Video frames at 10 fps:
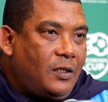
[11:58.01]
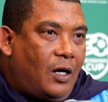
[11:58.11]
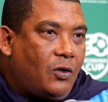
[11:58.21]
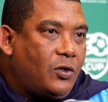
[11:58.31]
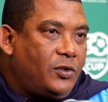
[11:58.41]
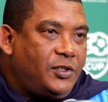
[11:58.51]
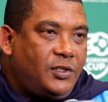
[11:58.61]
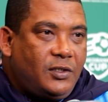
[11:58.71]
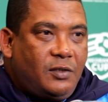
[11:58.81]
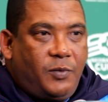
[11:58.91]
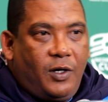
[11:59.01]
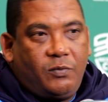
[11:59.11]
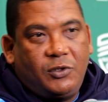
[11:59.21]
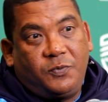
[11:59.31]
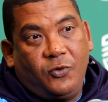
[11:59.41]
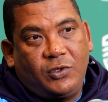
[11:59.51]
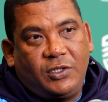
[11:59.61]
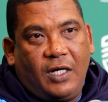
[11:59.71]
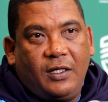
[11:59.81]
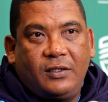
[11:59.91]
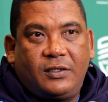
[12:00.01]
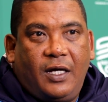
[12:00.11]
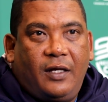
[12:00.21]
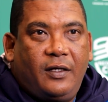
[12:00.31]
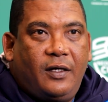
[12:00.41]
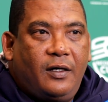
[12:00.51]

our conditioning department, sports science and